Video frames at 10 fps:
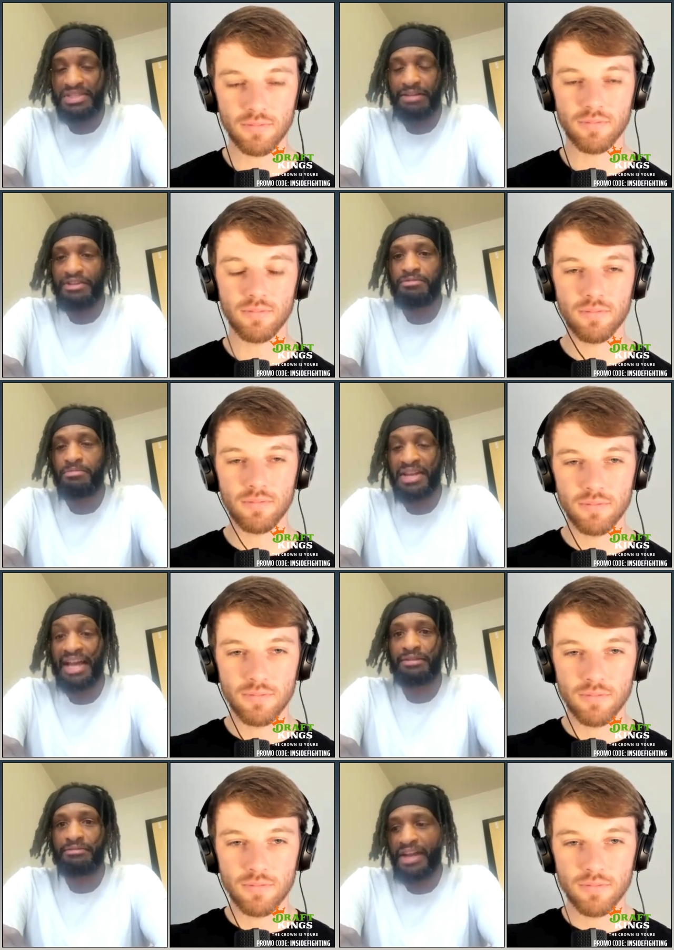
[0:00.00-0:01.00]
Speaker 1: see a reason for me not
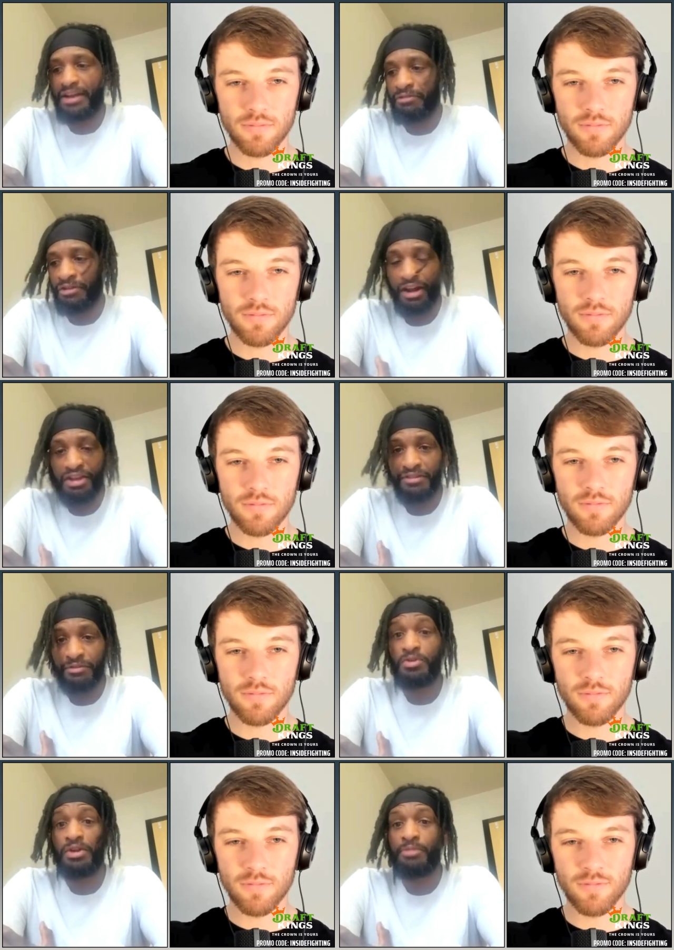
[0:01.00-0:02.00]
to fight, regardless of who
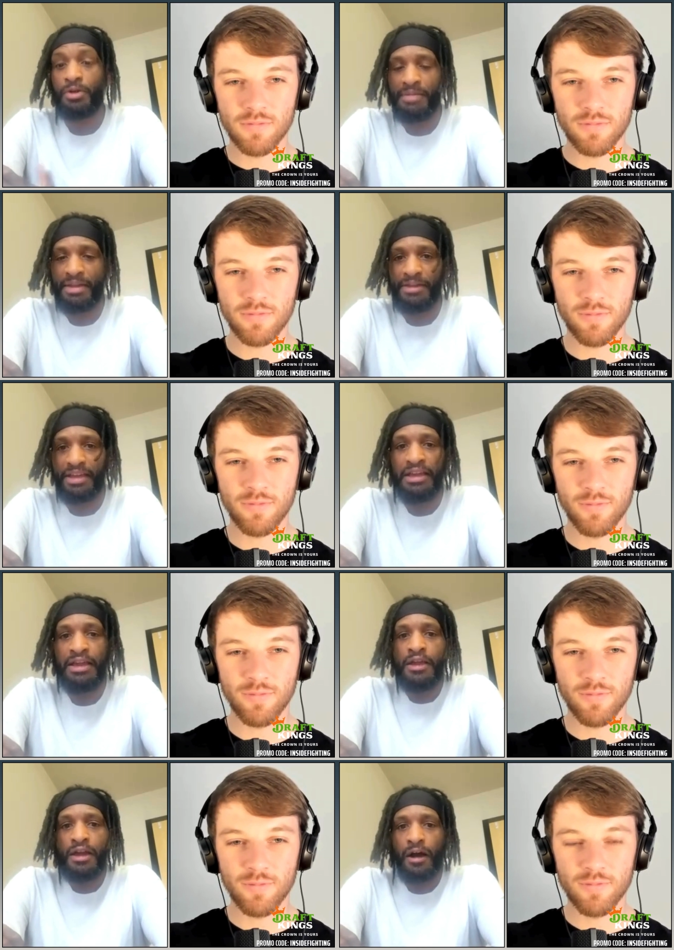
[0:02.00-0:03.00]
the opponent may be.
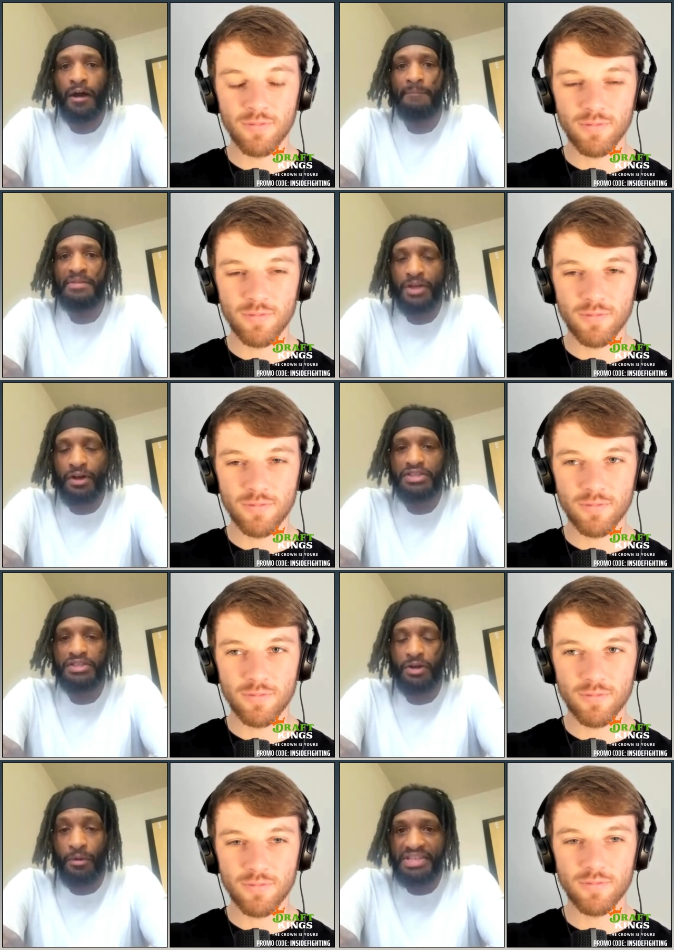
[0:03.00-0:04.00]
Um, it's also
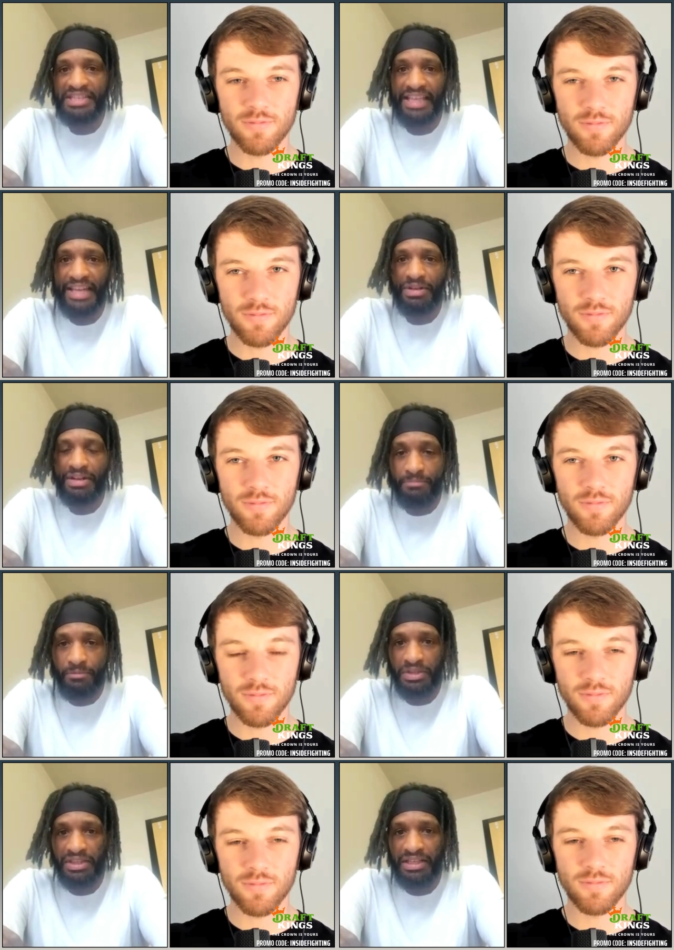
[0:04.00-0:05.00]
always leading with them
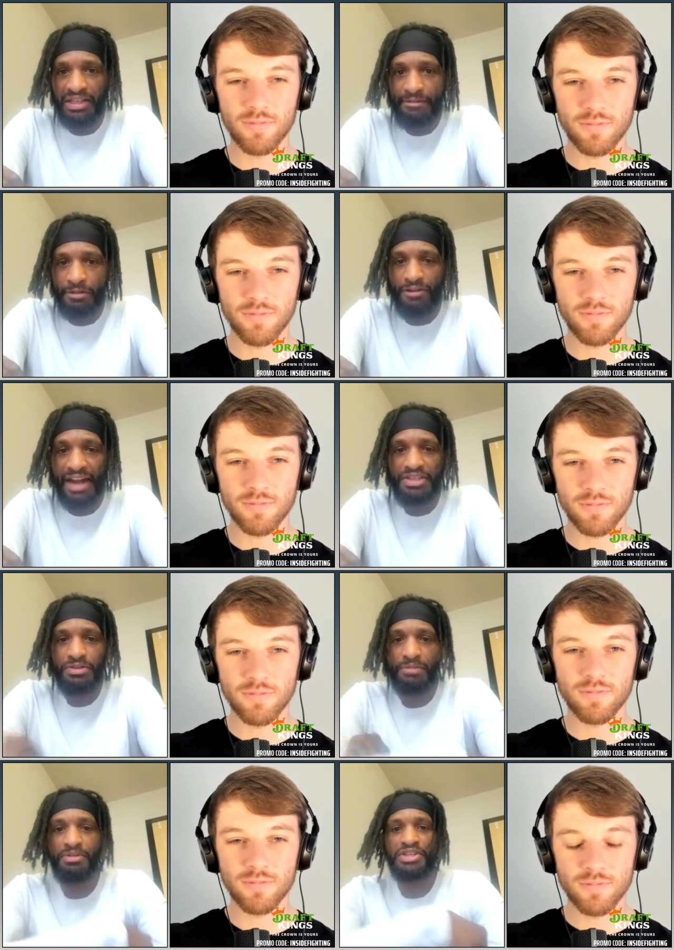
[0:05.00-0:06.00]
with a level of gratitude and
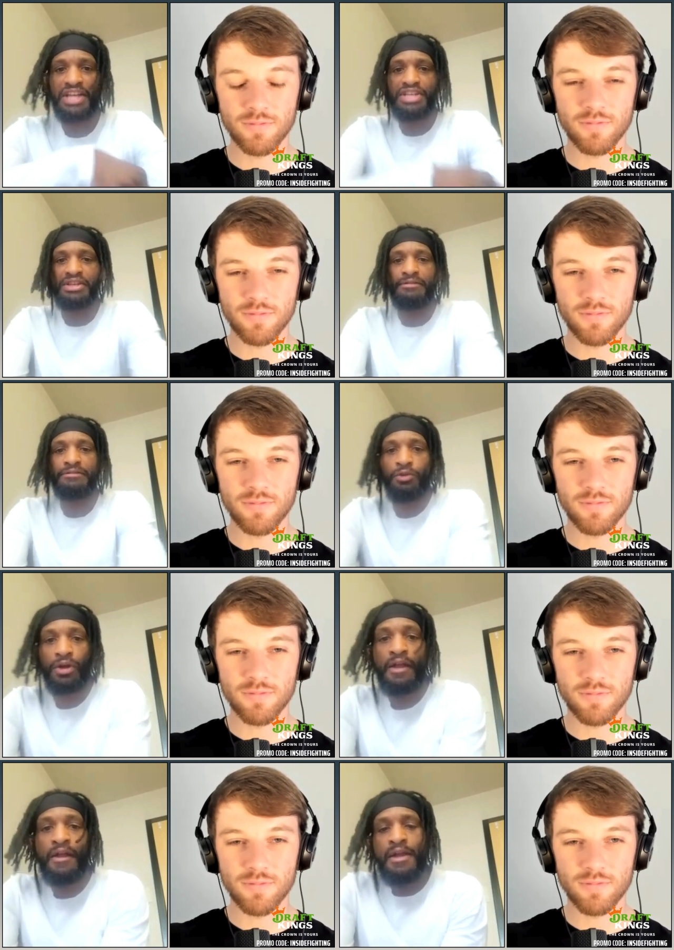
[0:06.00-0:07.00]
appreciation for
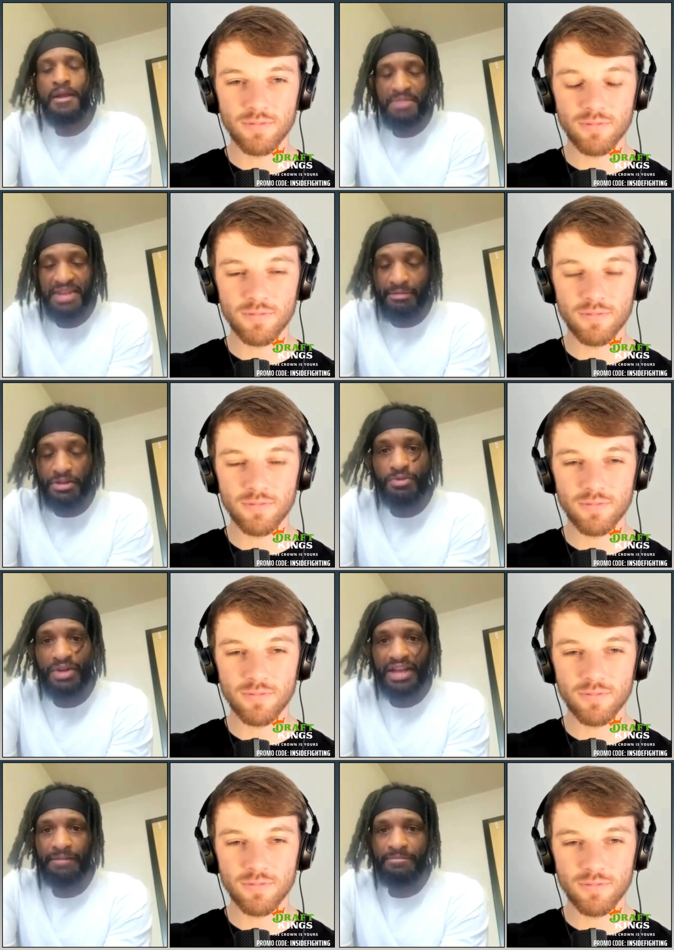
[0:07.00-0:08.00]
being able to do what
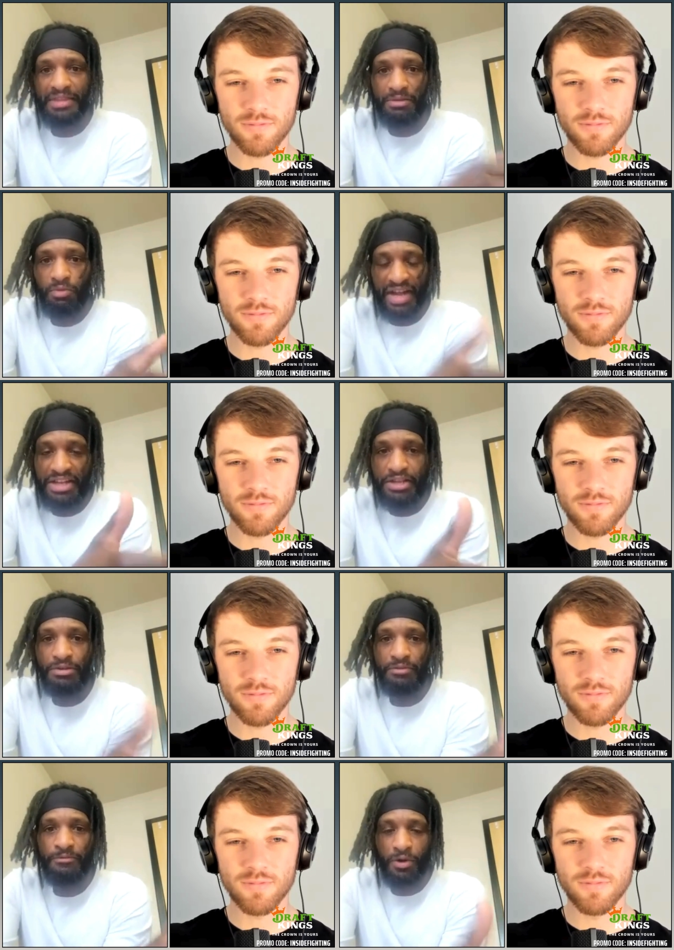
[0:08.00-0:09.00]
I what I do
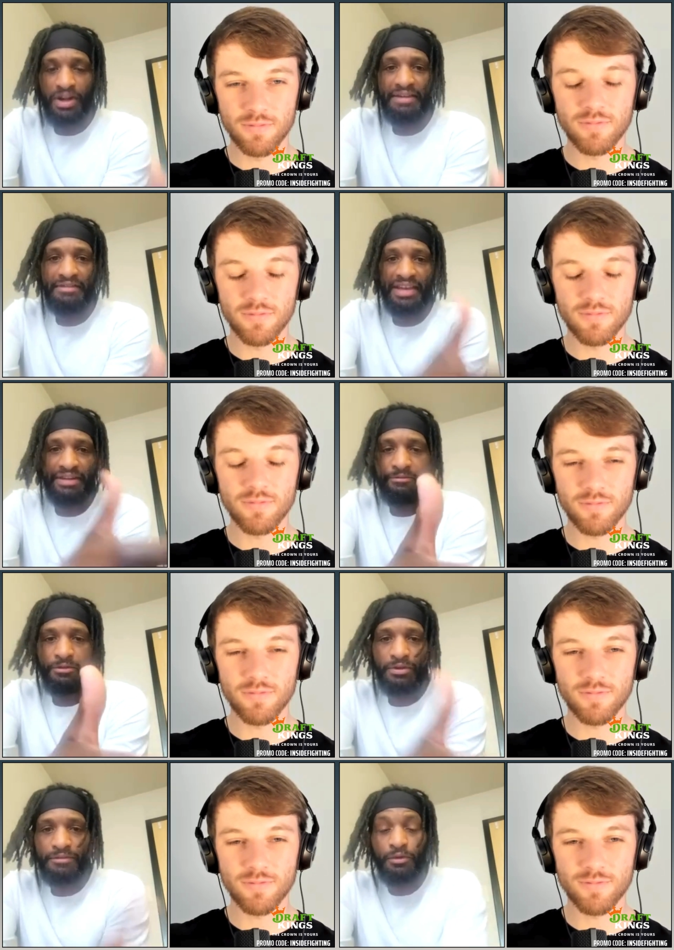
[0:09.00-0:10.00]
for a living and
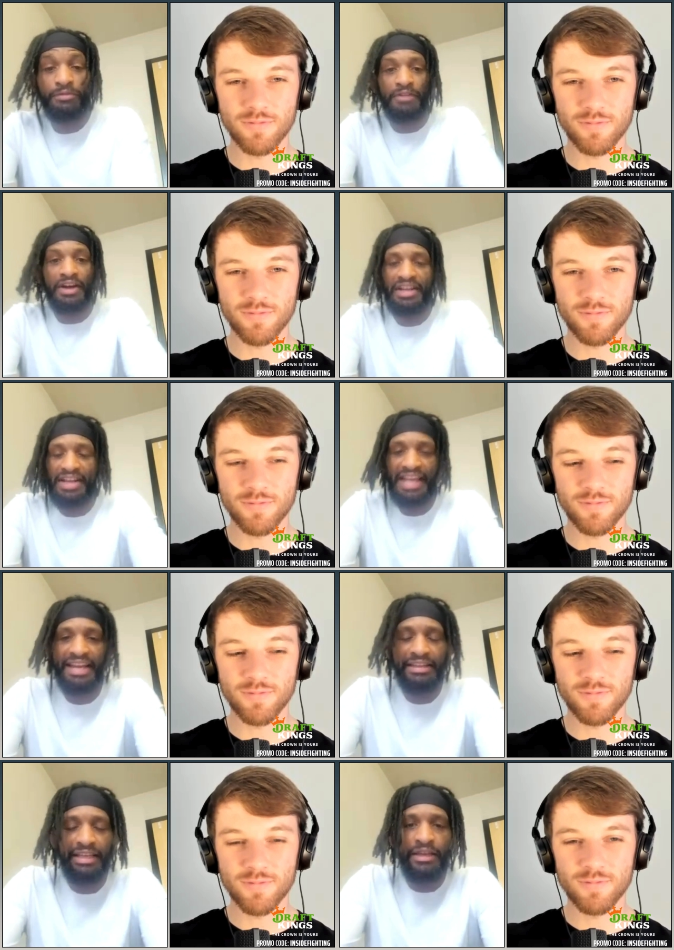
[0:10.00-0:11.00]
for for fun and that kind of
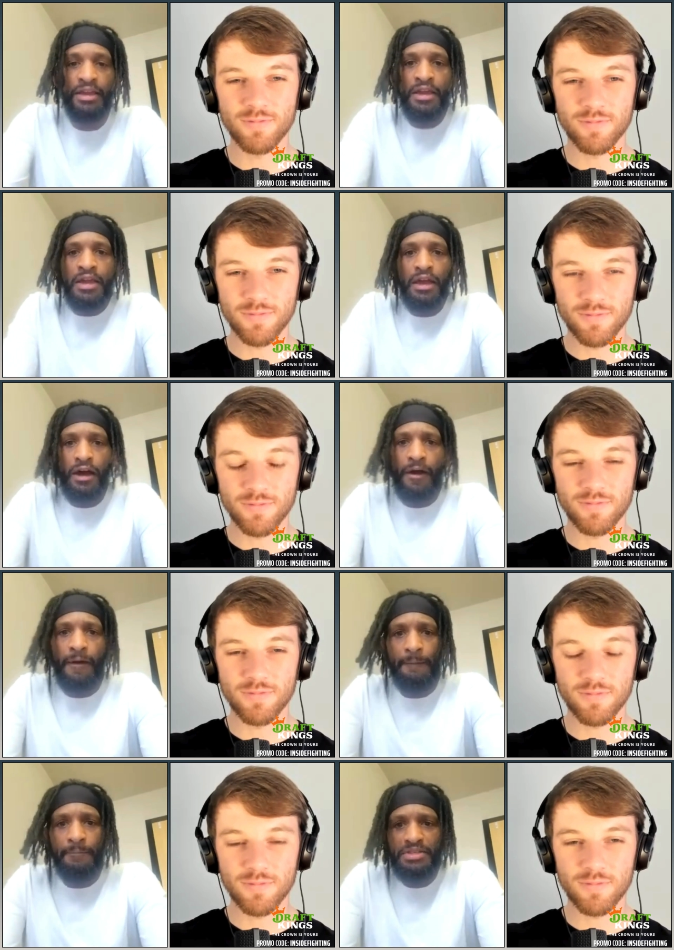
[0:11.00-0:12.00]
thing.
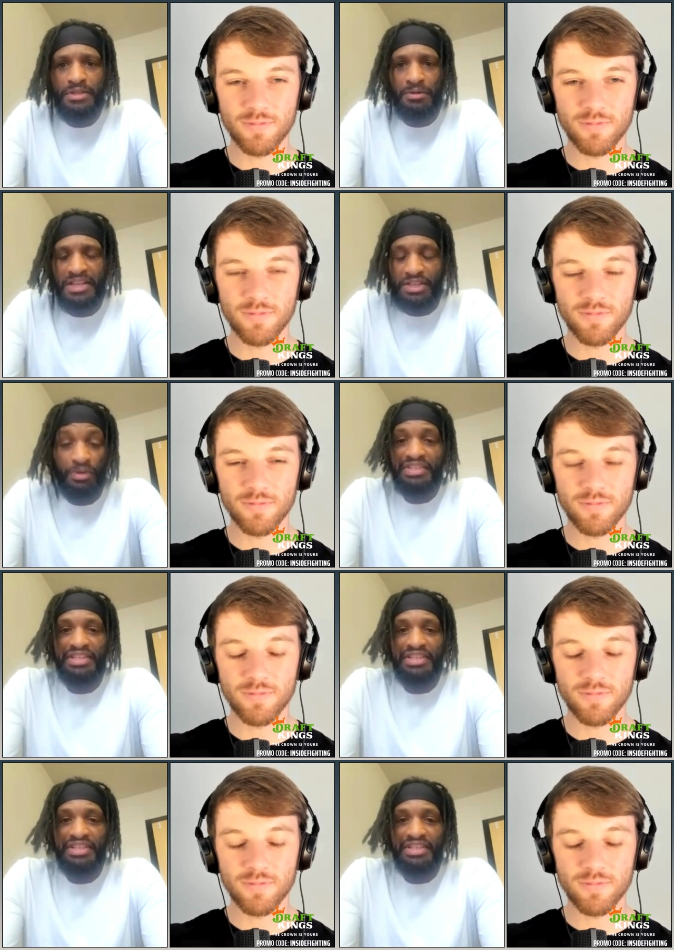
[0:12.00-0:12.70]
Um, so it's always a